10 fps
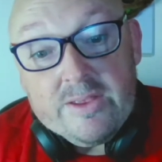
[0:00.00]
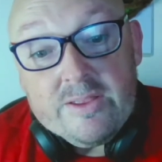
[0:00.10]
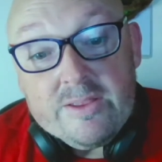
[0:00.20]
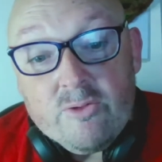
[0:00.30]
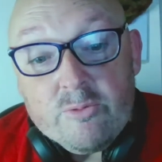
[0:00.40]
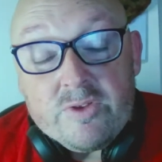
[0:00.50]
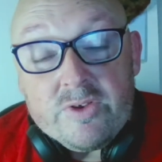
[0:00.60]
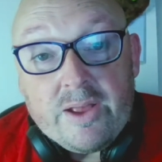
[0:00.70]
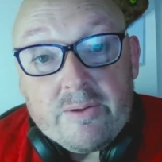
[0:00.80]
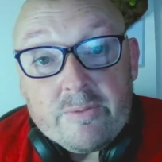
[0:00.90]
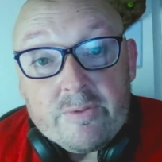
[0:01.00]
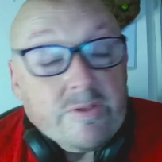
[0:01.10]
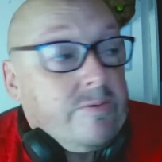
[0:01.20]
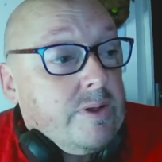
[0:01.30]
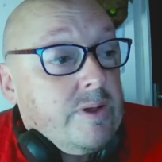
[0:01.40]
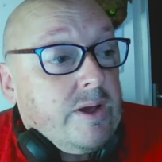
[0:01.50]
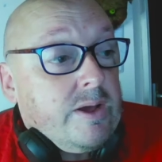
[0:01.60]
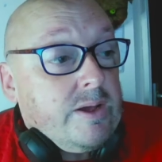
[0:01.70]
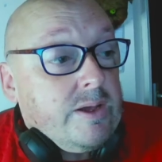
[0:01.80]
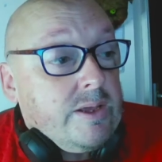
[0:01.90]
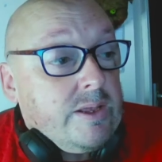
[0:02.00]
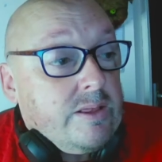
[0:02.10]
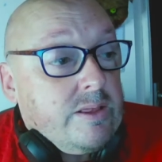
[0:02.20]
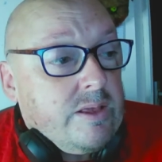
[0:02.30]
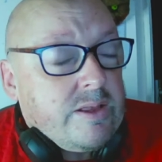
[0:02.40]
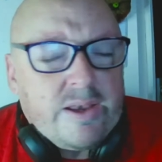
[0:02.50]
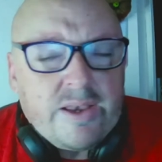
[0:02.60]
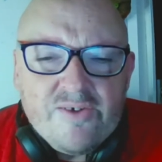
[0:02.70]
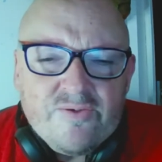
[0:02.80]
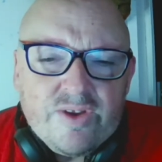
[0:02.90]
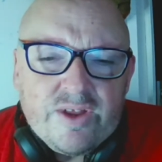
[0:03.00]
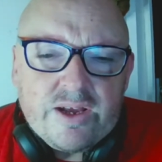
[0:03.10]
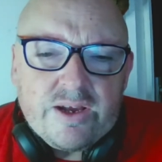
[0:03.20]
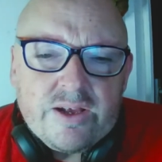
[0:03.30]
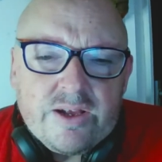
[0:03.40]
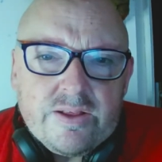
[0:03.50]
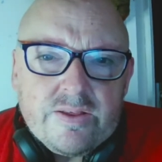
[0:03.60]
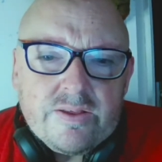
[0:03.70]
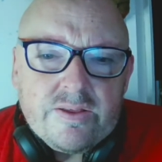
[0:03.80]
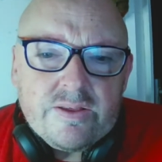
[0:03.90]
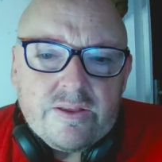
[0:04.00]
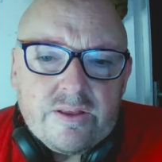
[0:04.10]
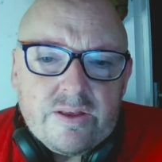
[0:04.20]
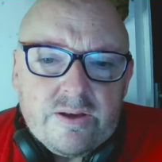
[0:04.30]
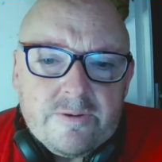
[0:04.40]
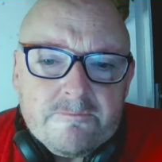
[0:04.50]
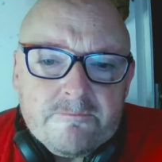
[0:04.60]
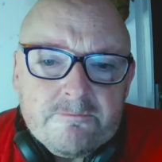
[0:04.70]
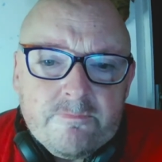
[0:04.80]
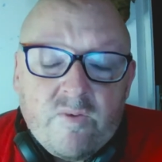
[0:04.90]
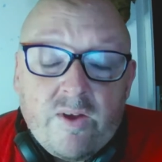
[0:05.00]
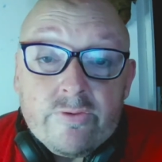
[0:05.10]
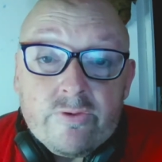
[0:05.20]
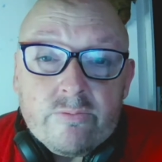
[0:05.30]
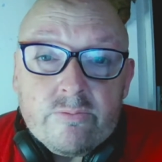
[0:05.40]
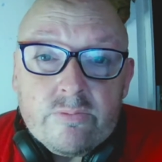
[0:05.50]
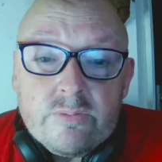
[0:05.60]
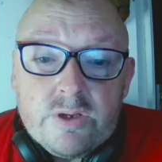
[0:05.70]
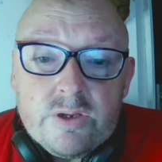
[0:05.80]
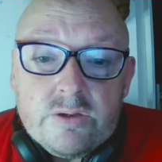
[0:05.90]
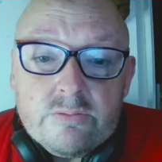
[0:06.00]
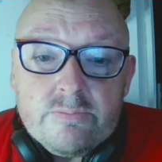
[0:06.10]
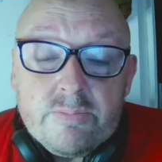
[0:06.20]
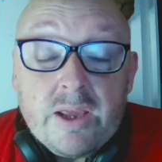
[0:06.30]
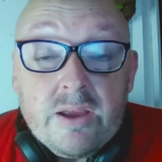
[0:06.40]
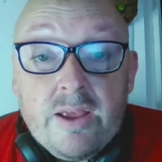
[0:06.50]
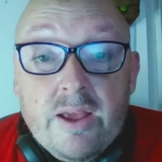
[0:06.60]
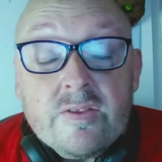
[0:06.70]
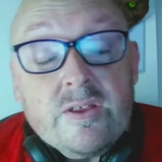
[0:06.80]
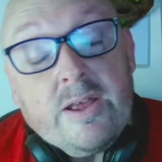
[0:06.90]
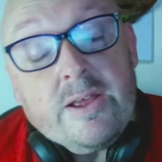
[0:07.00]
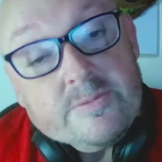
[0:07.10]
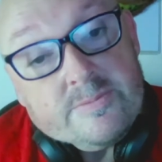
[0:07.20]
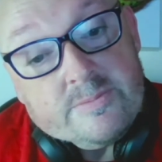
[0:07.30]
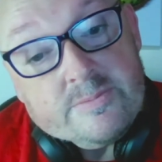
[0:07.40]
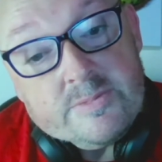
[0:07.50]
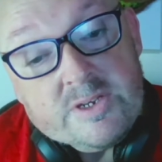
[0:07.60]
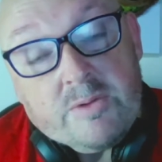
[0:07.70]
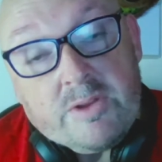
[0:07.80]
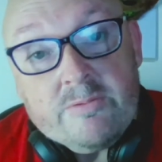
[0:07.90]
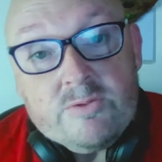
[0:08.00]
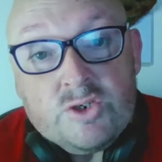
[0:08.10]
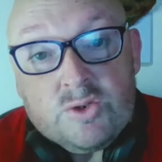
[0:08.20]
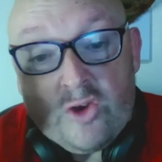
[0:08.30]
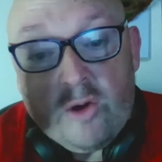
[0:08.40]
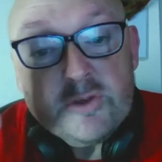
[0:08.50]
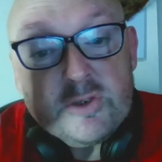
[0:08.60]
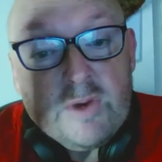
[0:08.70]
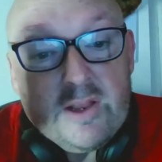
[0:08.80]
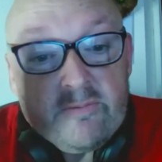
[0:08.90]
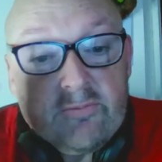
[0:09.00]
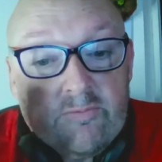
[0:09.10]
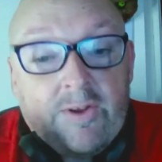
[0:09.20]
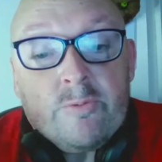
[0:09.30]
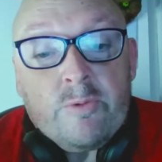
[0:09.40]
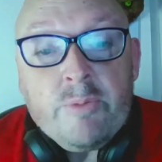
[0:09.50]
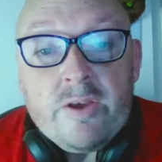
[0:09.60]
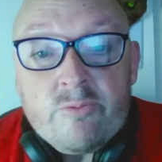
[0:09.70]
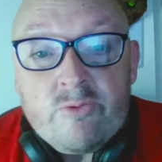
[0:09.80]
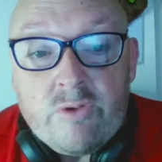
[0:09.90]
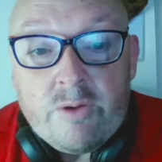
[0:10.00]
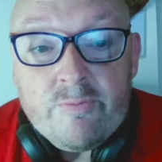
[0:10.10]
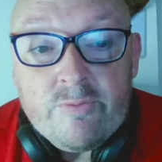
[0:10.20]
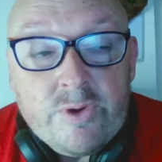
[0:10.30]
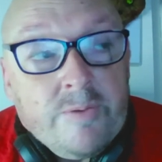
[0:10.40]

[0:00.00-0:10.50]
the ups and downs. I did a Netflix random pick yesterday. You know, we can choose the option where it randomly picks a program for you,